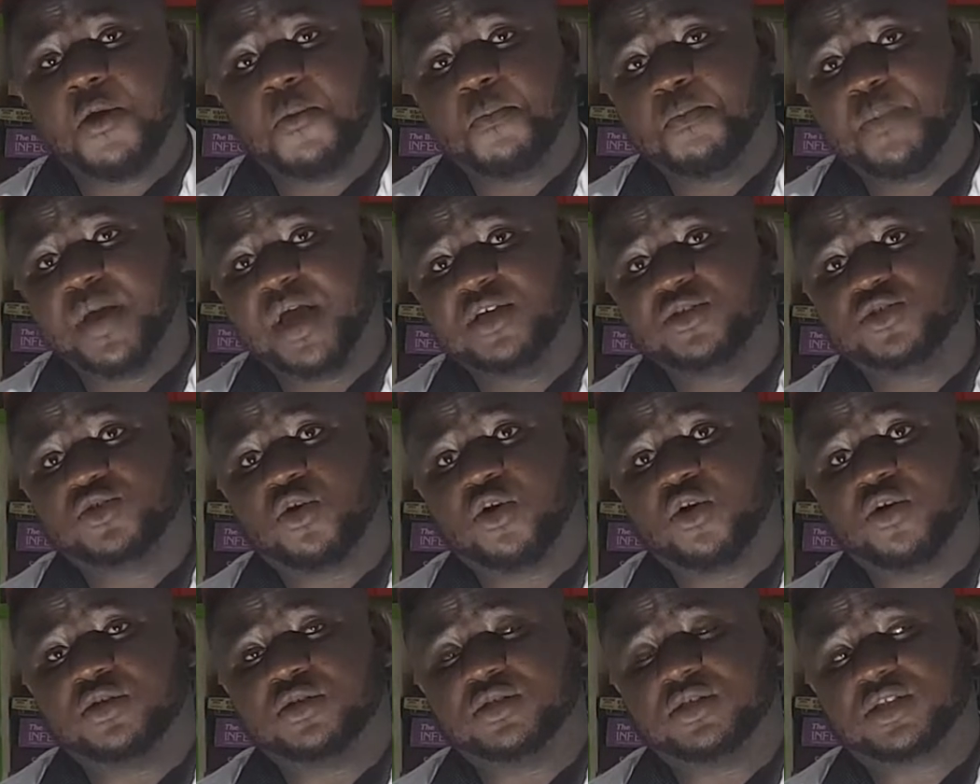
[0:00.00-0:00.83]
based
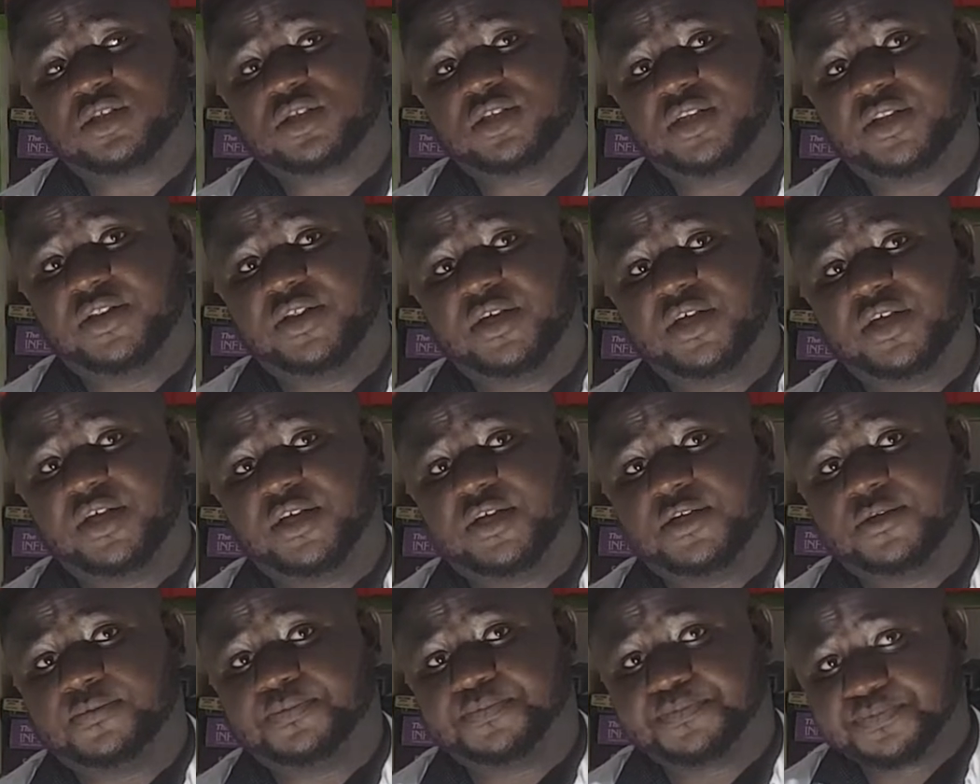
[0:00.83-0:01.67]
on
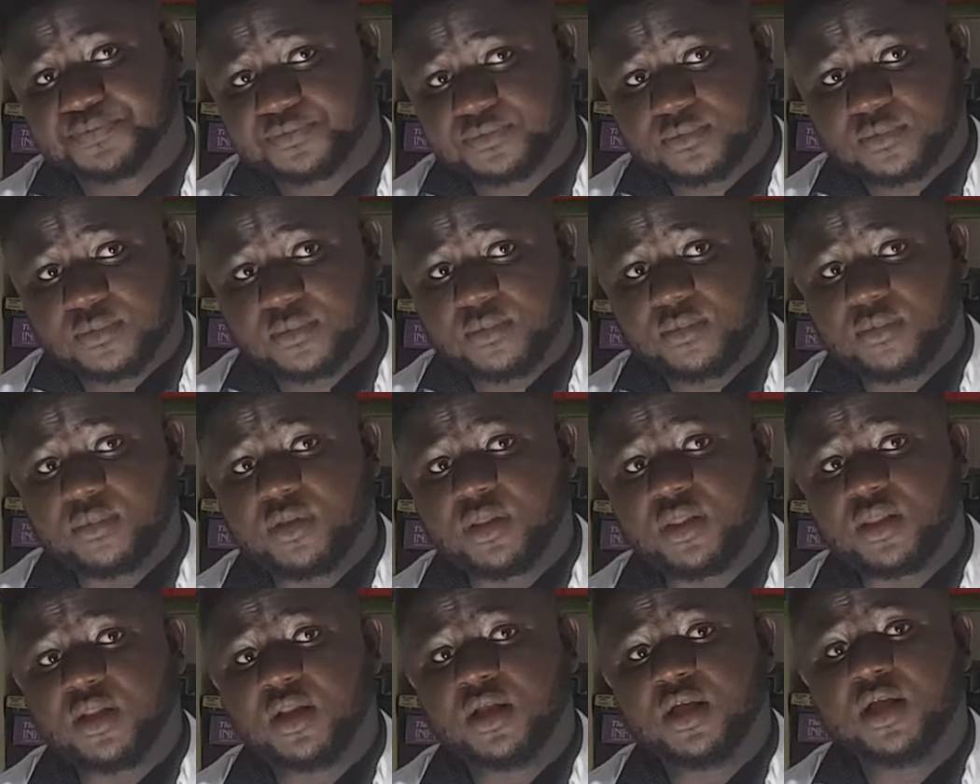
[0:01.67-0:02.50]

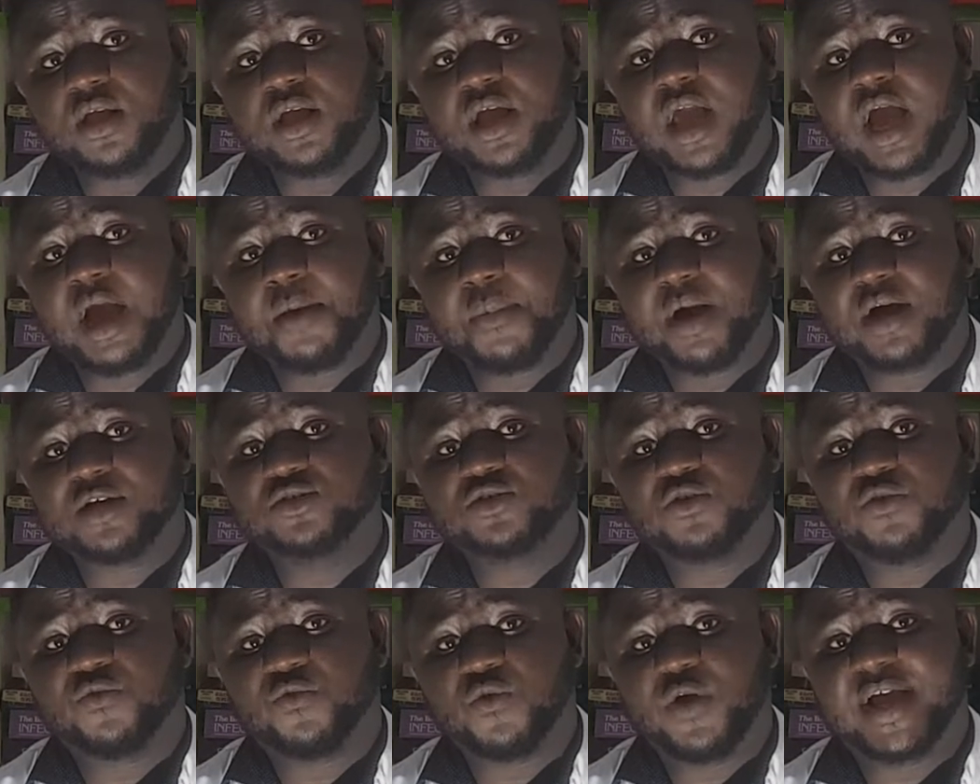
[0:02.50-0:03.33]
the
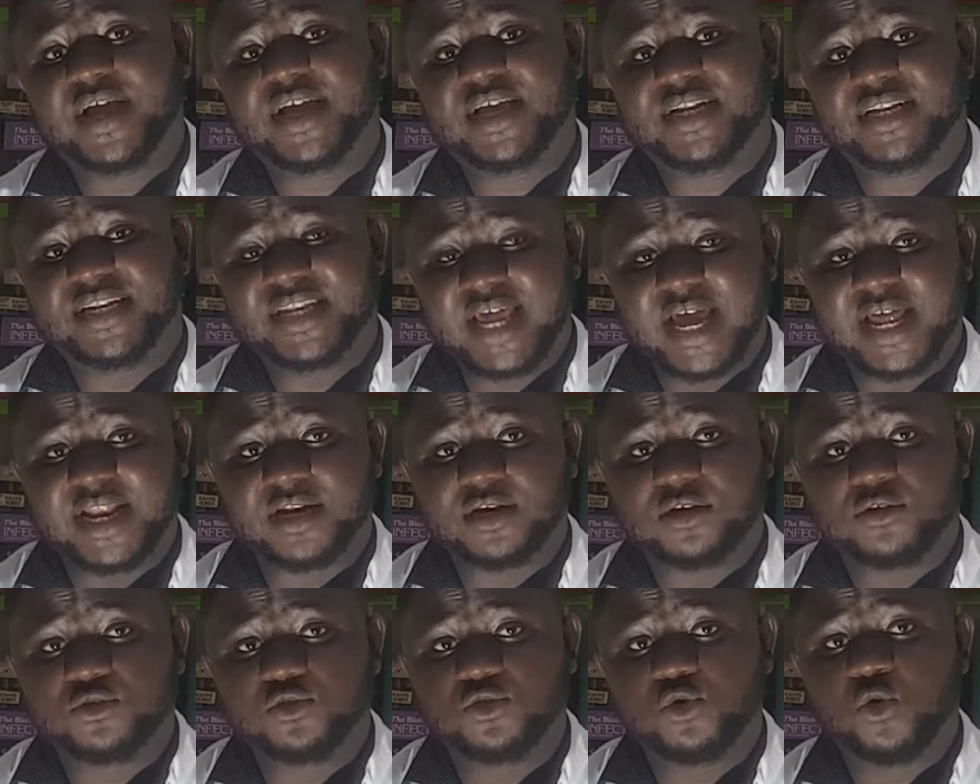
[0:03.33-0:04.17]
amount of work done.
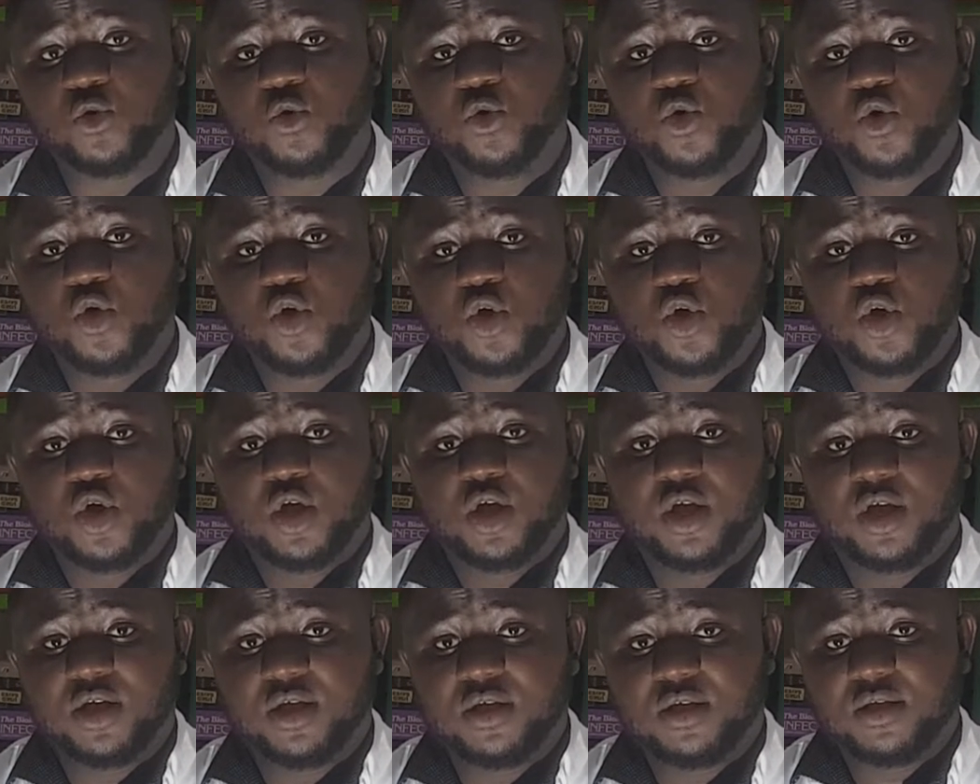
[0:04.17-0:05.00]
So,
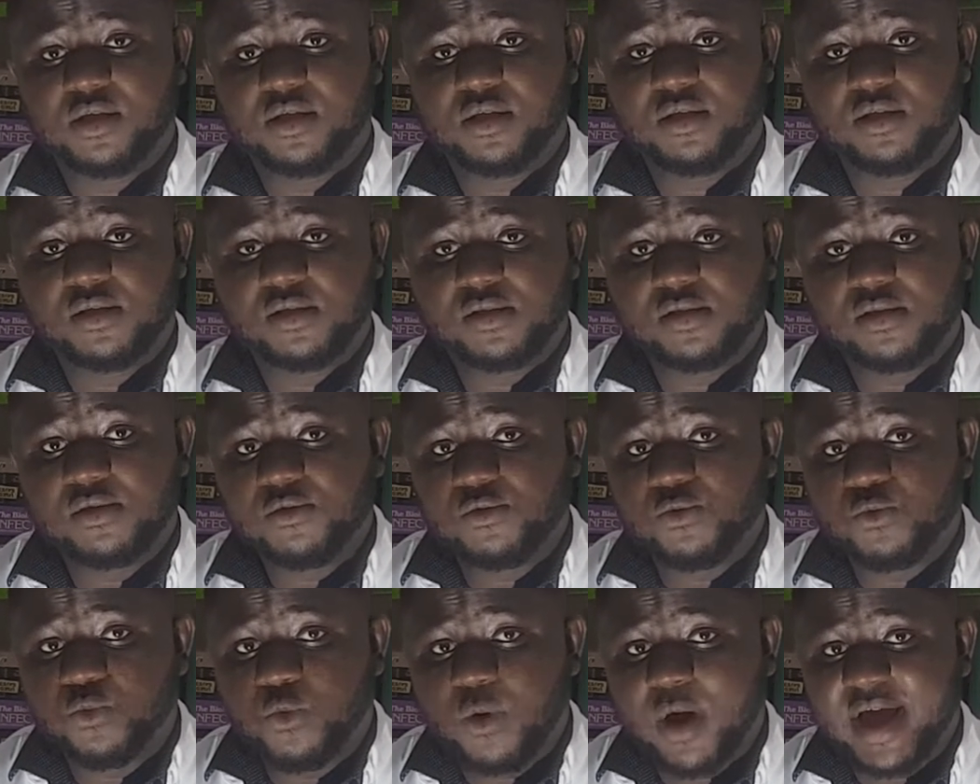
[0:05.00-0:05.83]

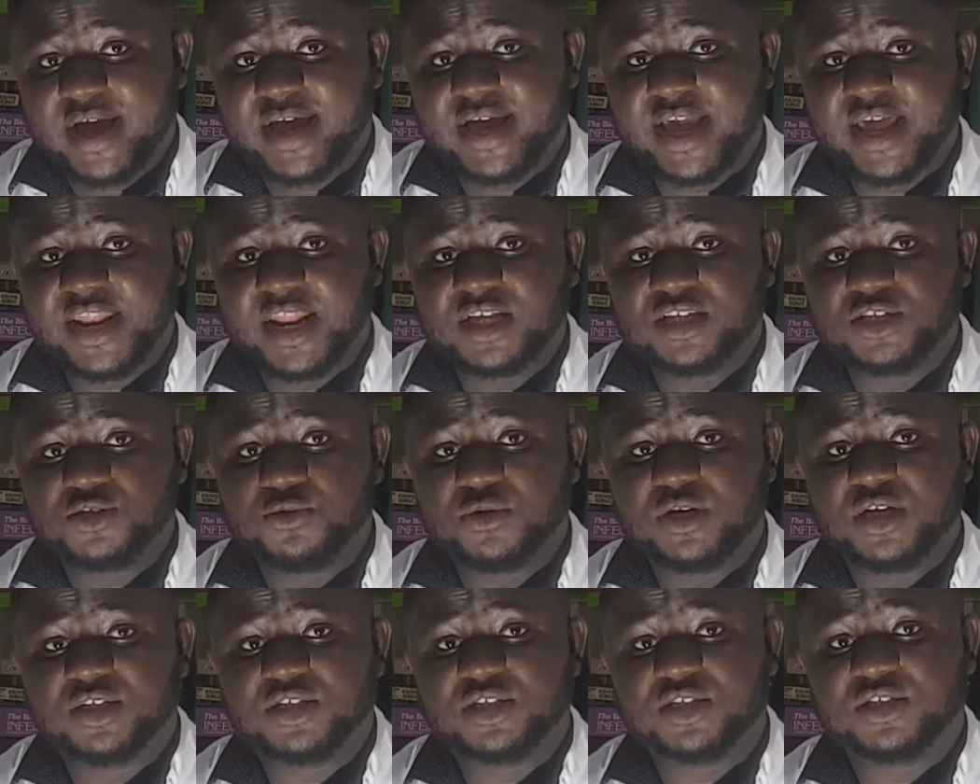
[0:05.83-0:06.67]
work-energy
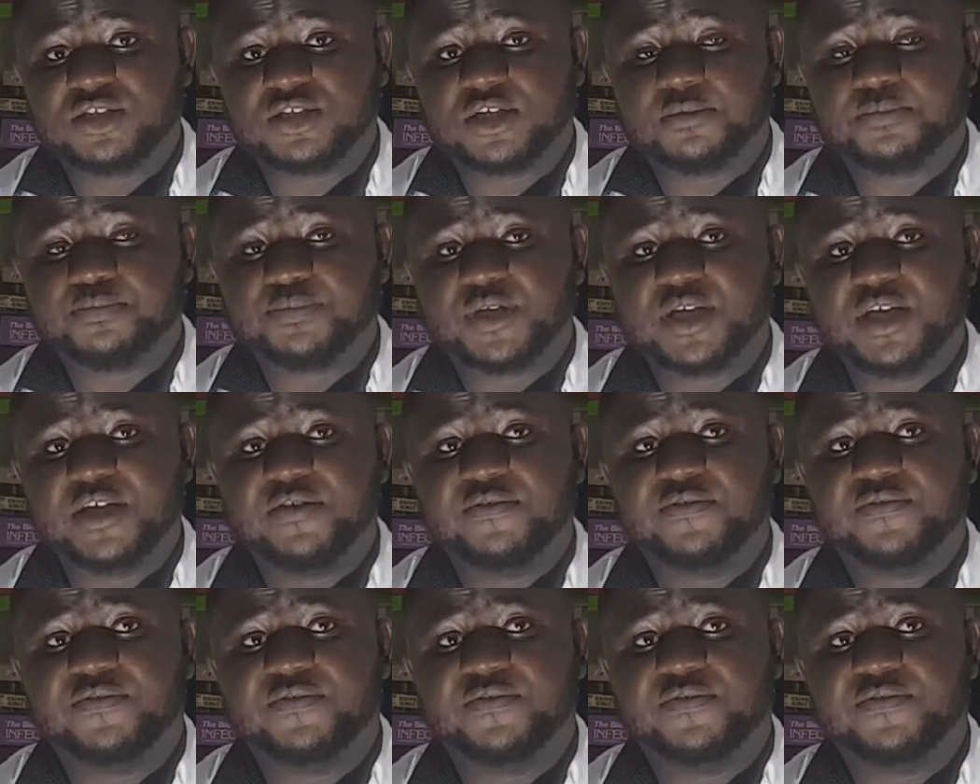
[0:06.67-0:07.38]
relationship. If